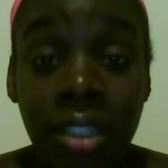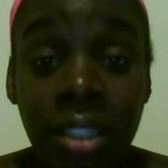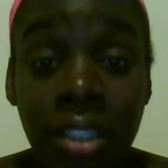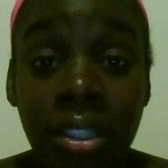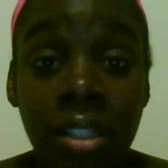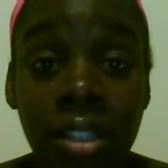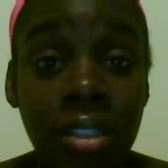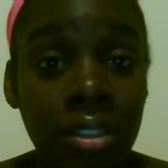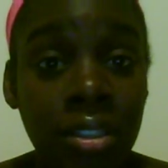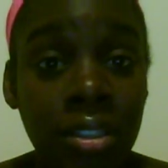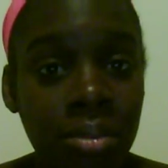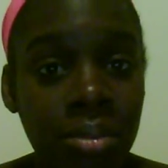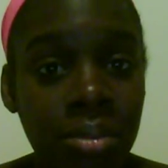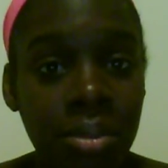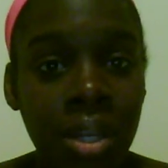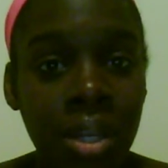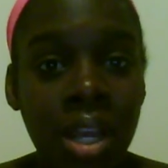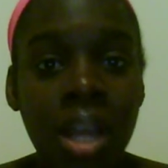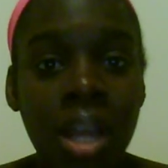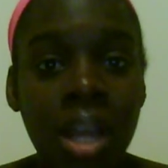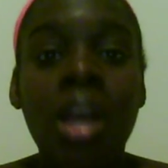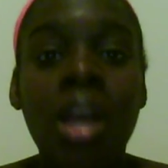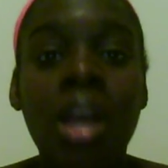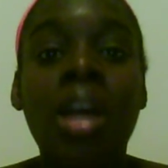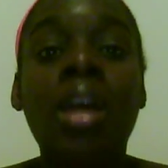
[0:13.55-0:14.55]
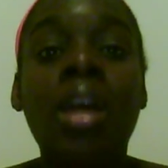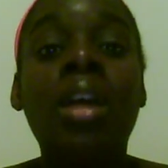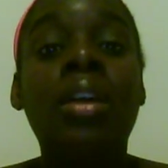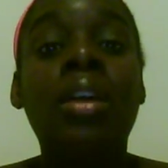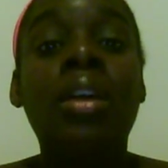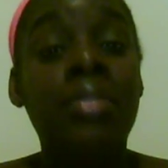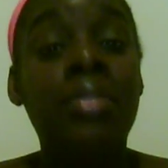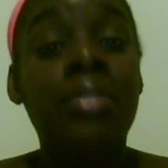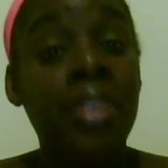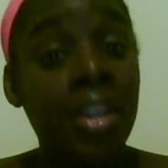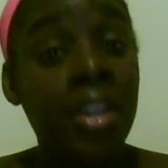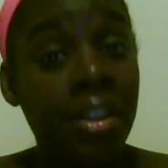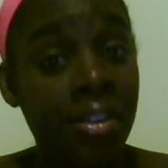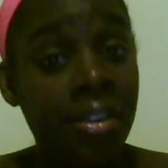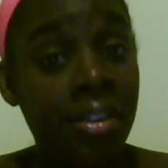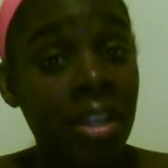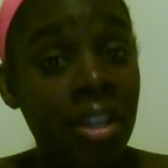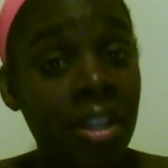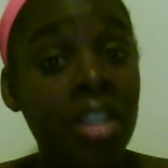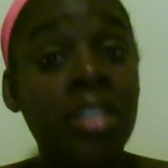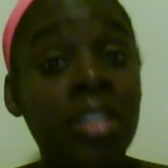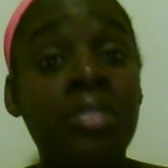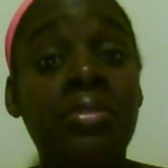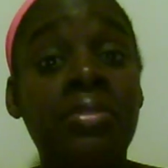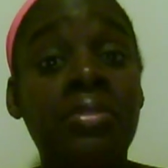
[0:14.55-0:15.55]
system there
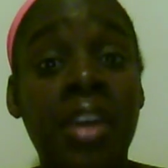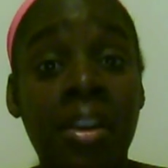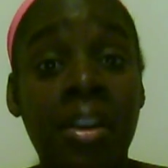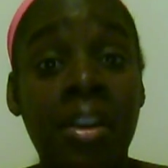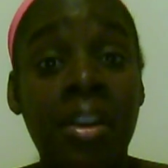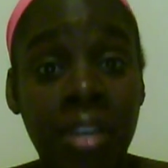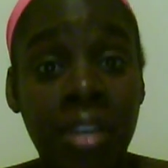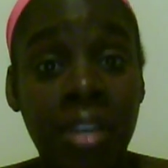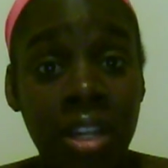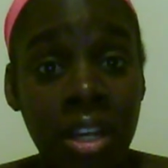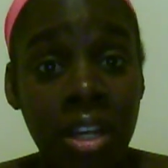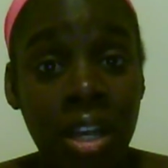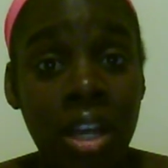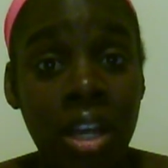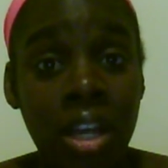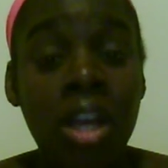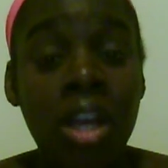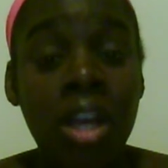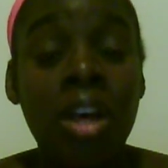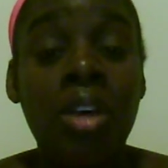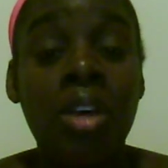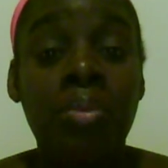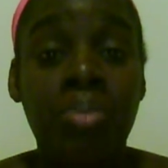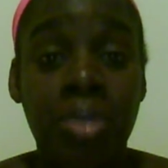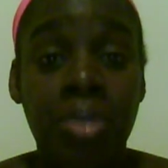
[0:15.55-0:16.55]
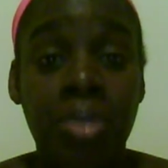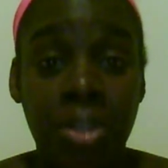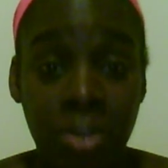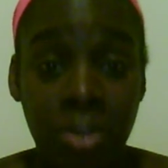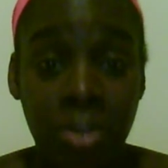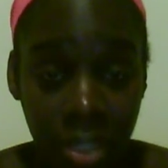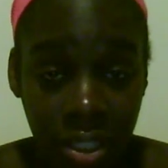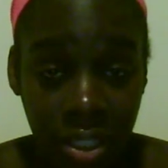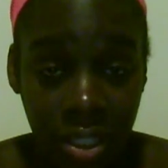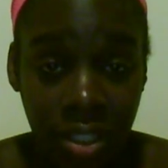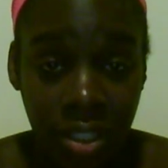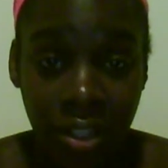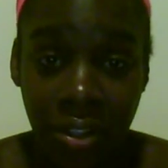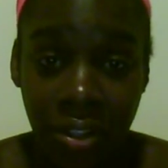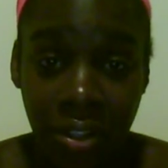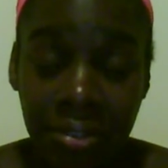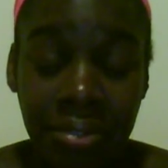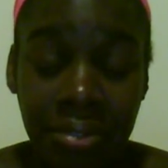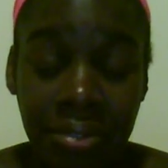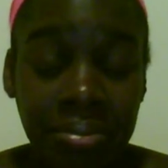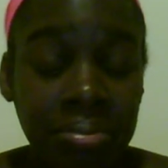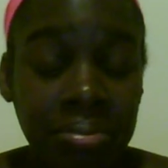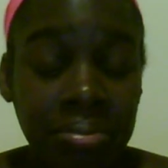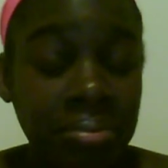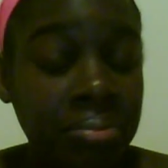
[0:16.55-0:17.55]
is very abusive.
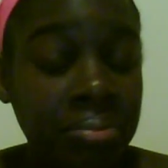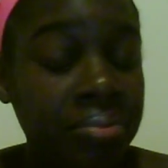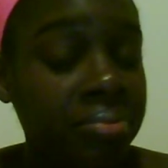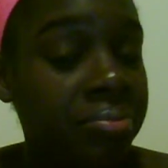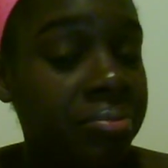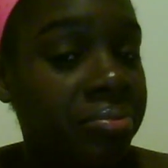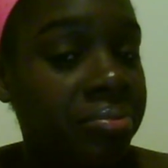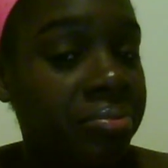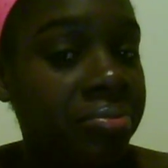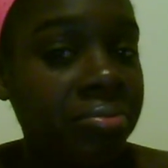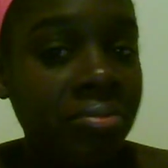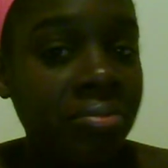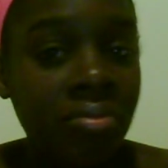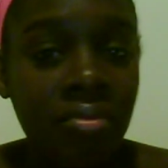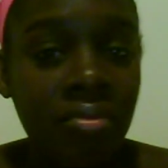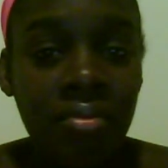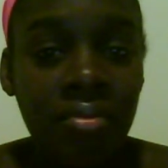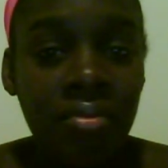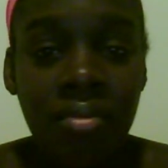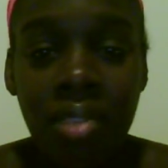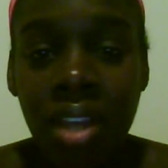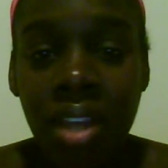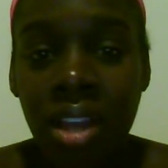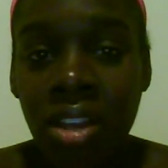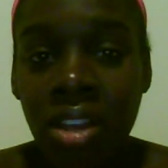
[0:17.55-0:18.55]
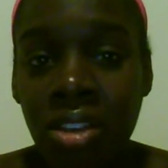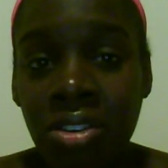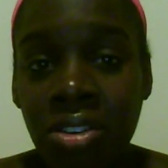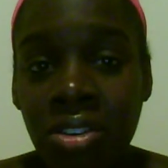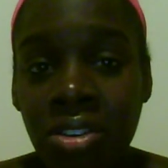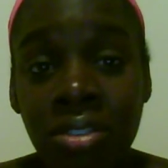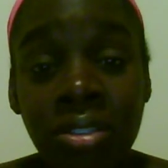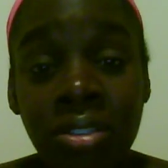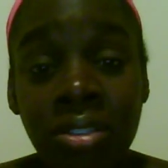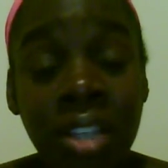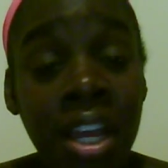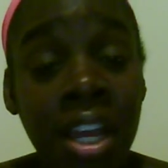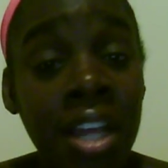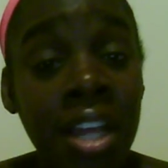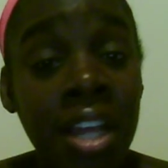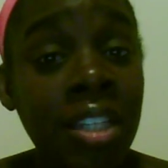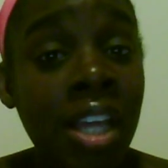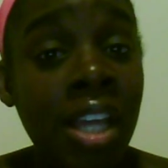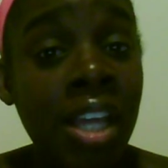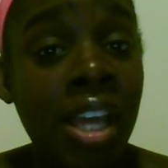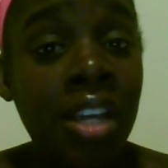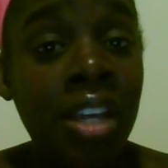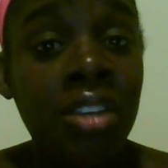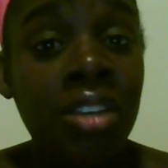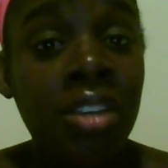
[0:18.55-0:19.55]
They
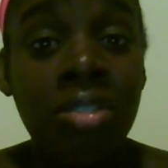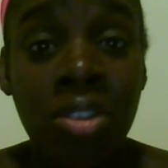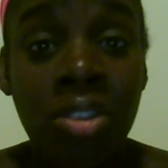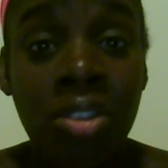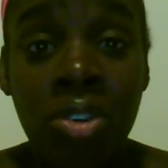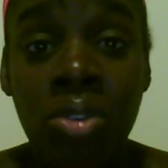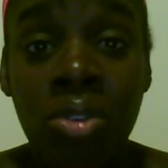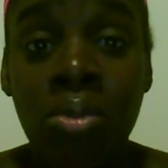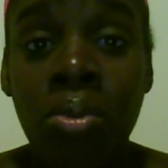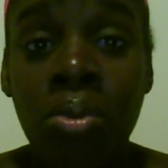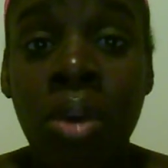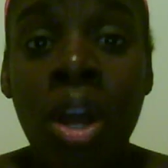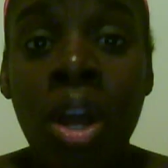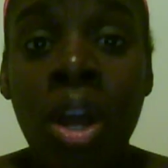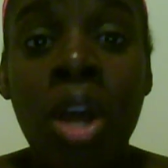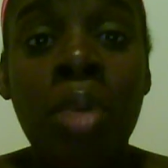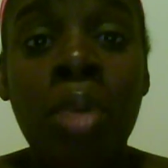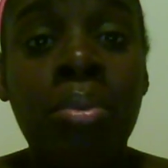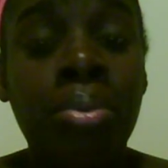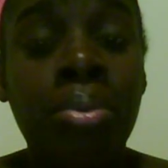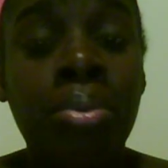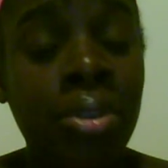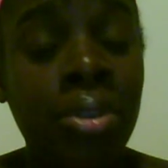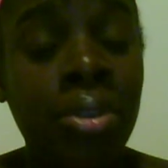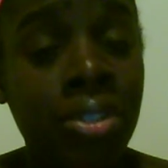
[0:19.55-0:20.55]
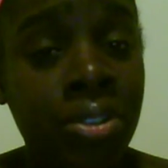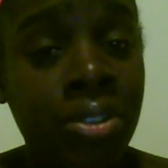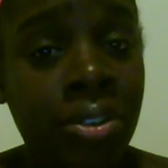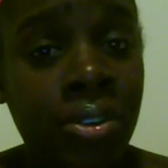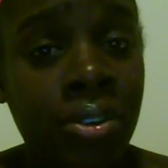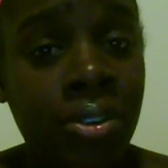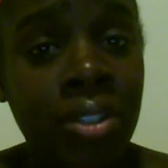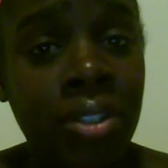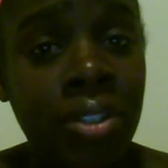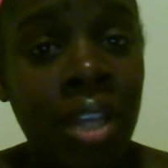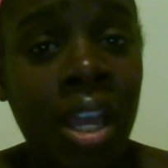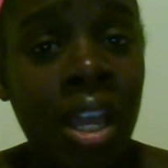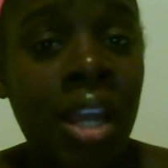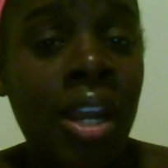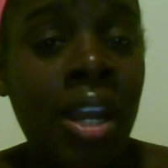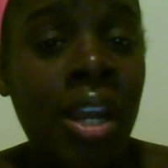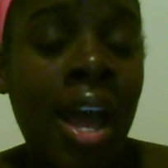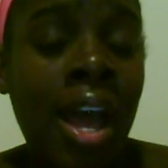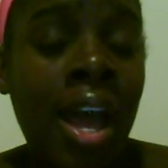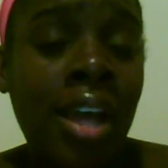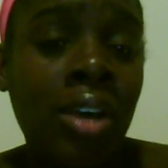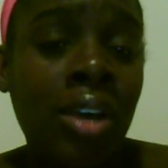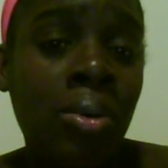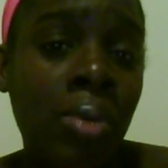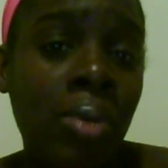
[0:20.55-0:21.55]
take no prisoners, and
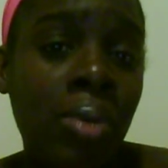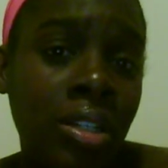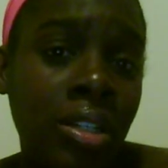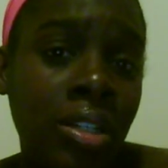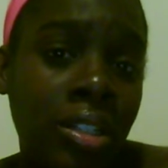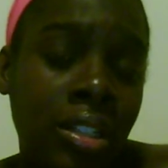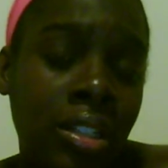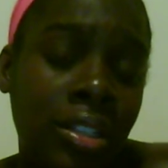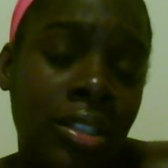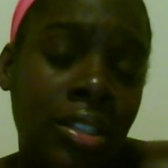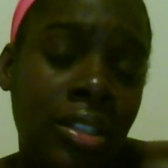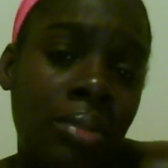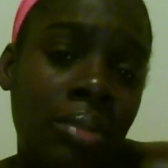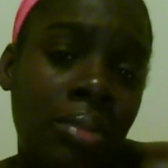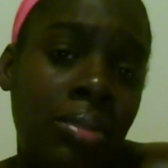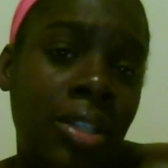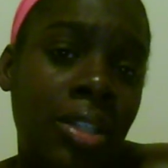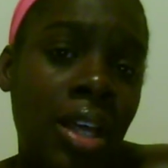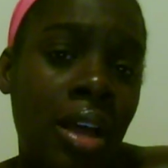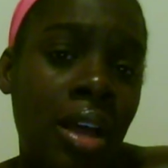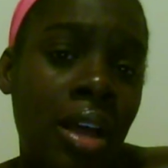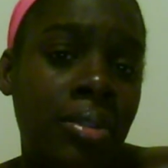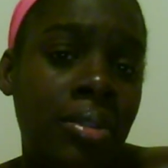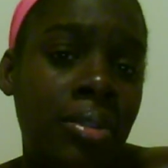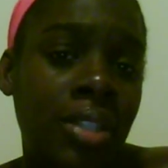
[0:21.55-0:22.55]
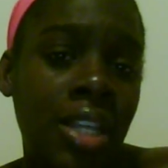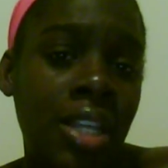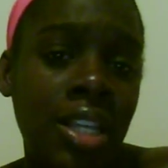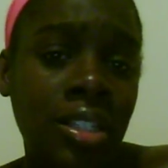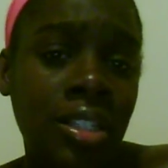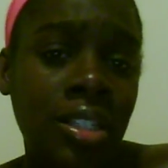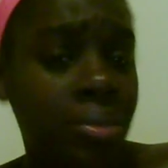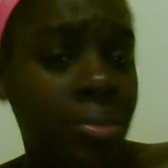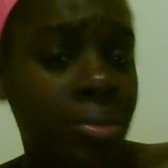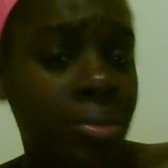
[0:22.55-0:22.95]
I question sometimes: is